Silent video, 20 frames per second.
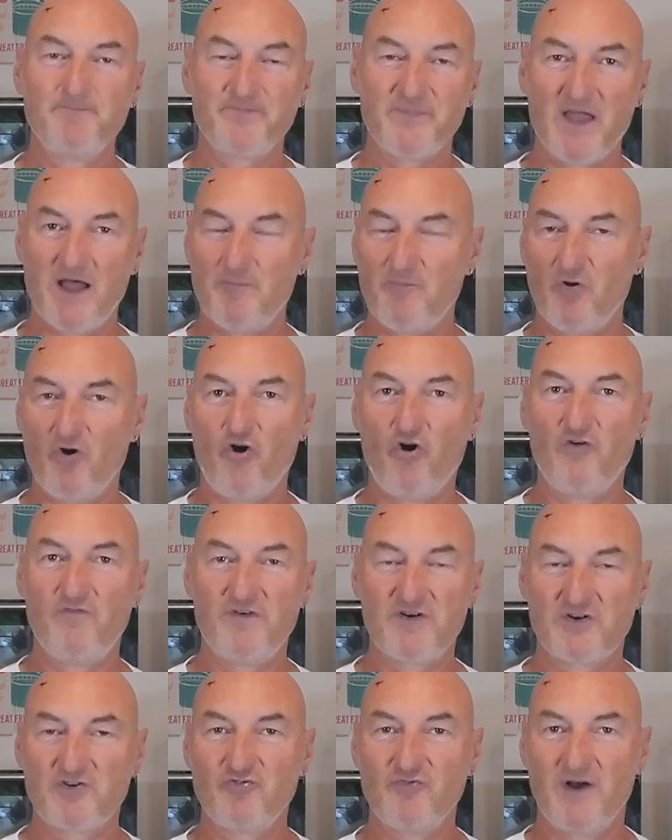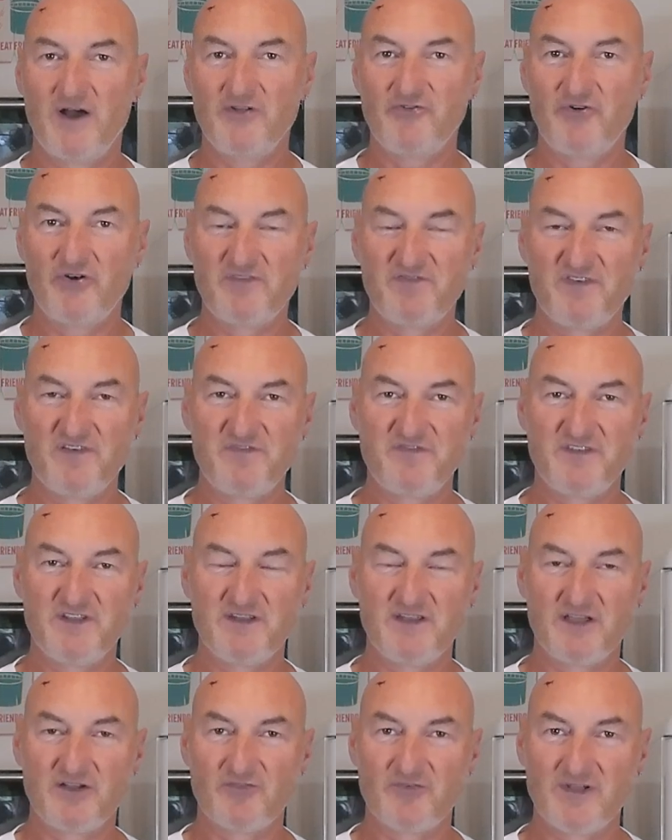over 250
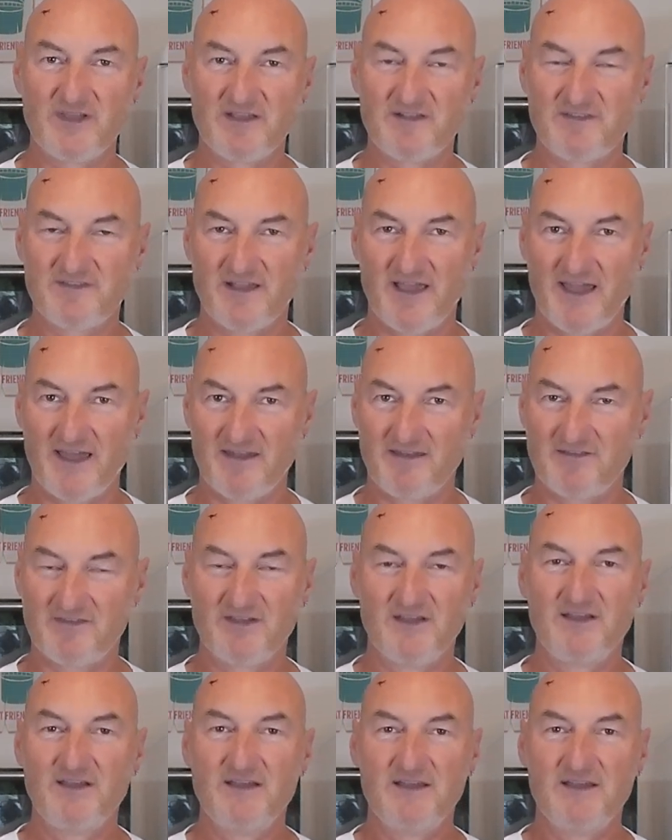degrees, and